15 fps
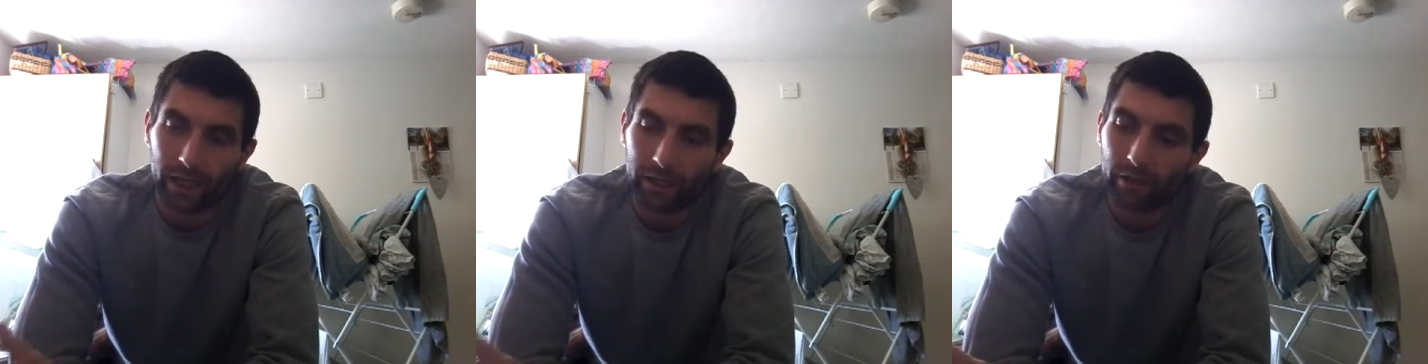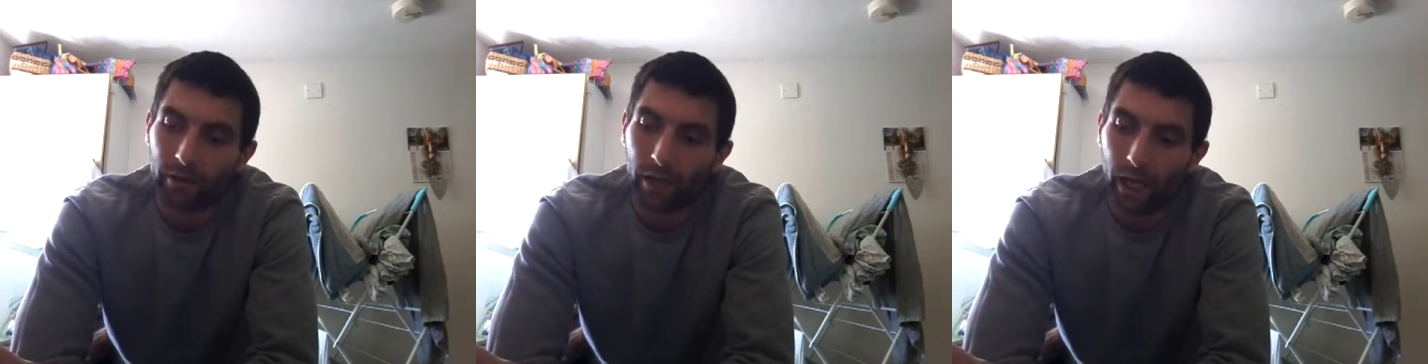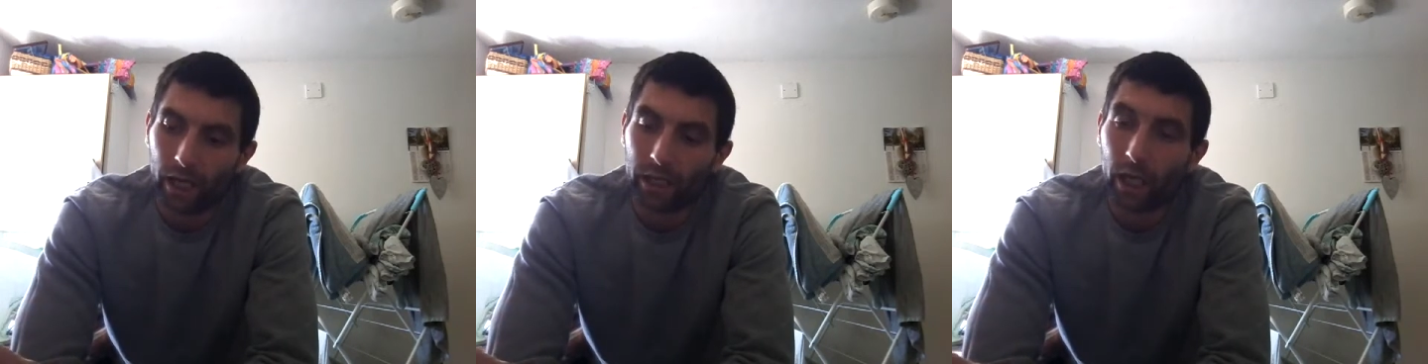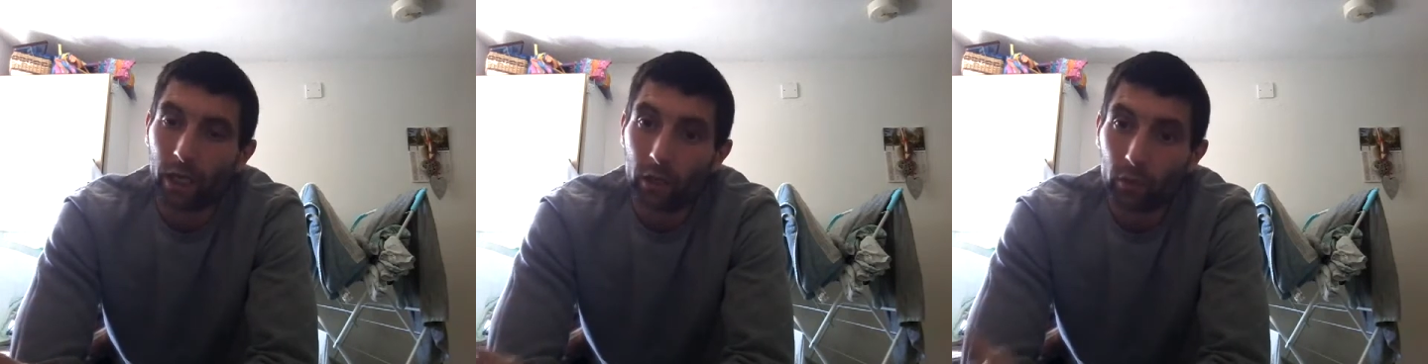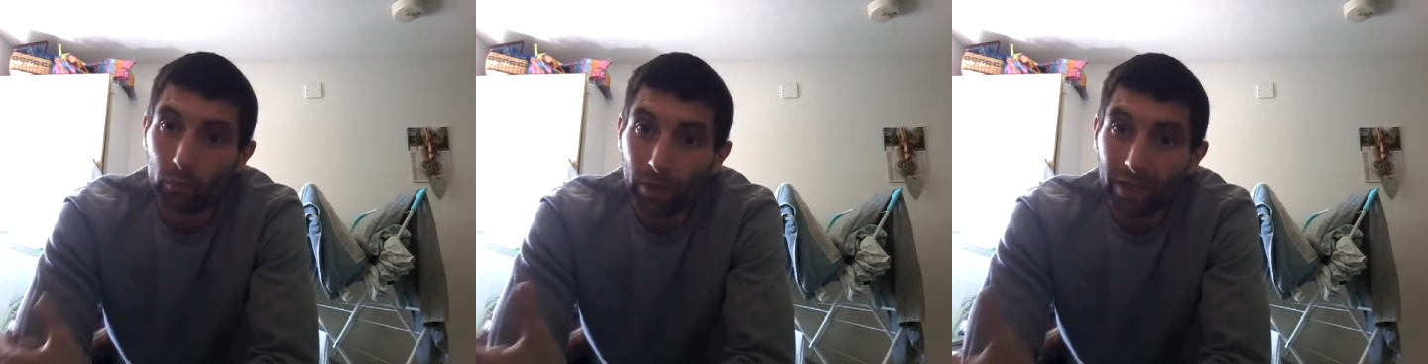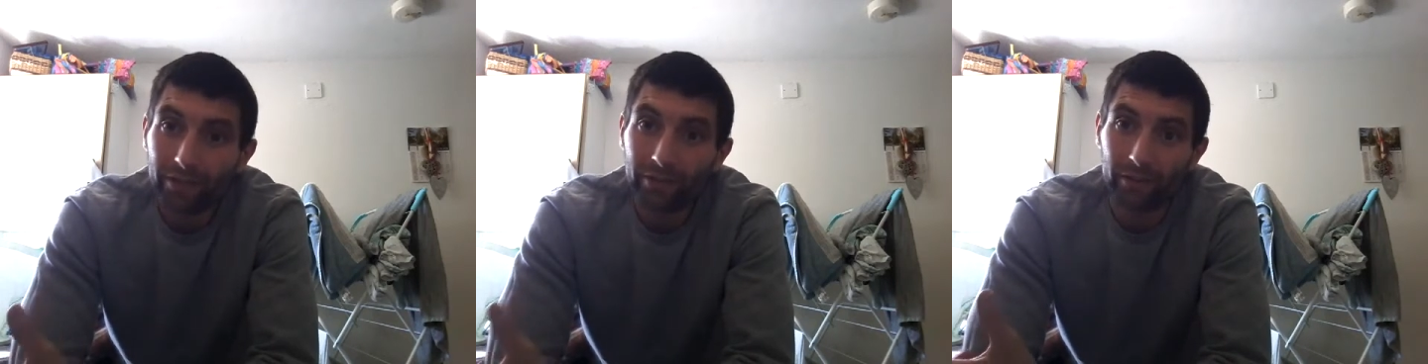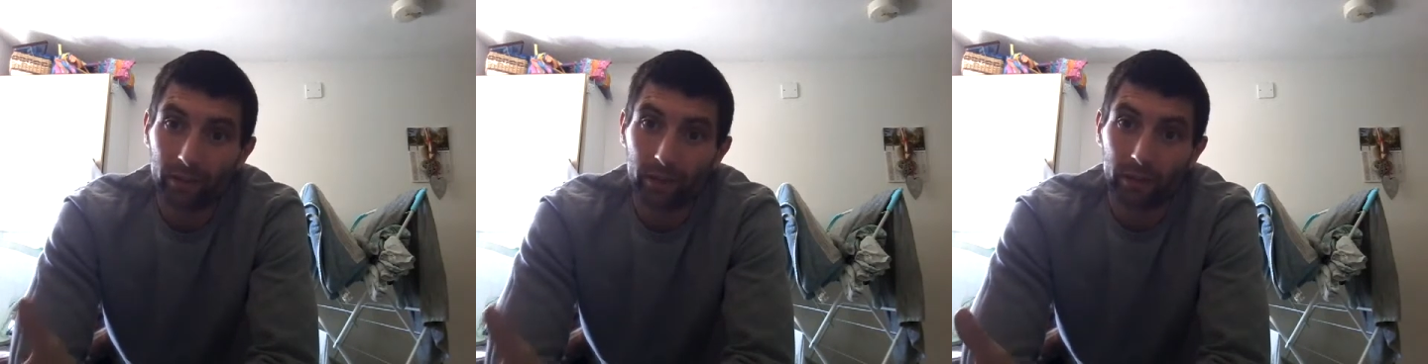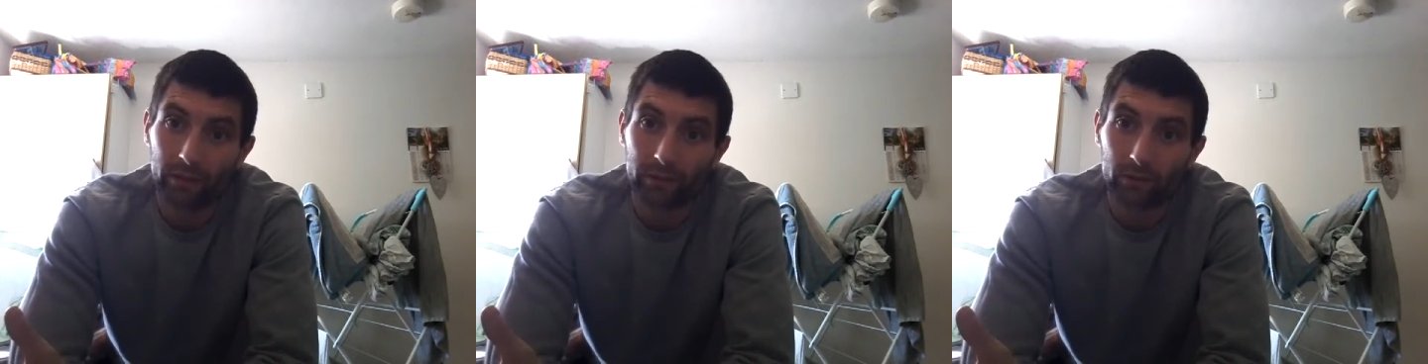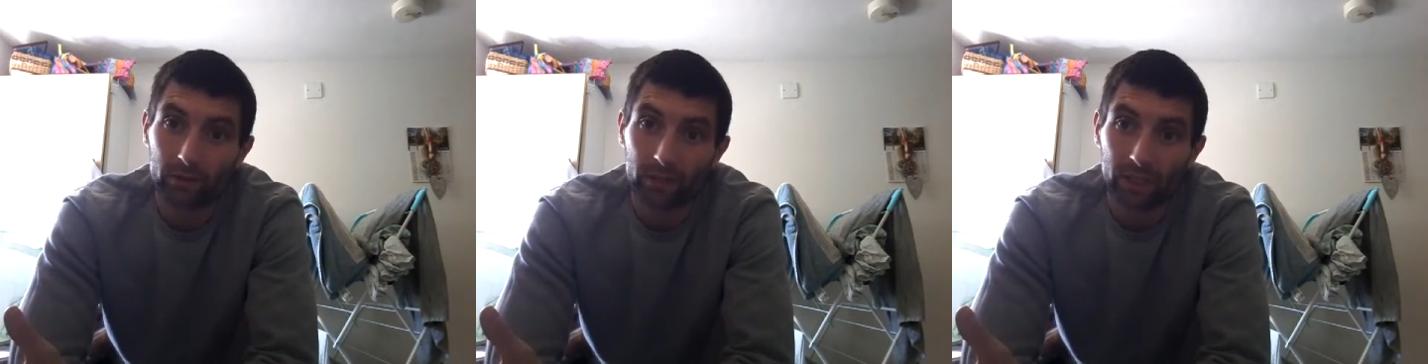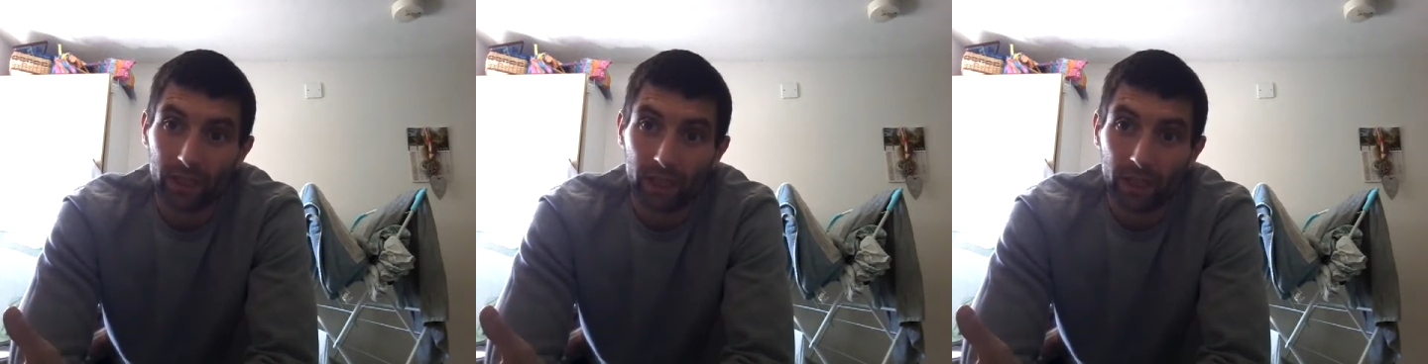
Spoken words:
And the reason is,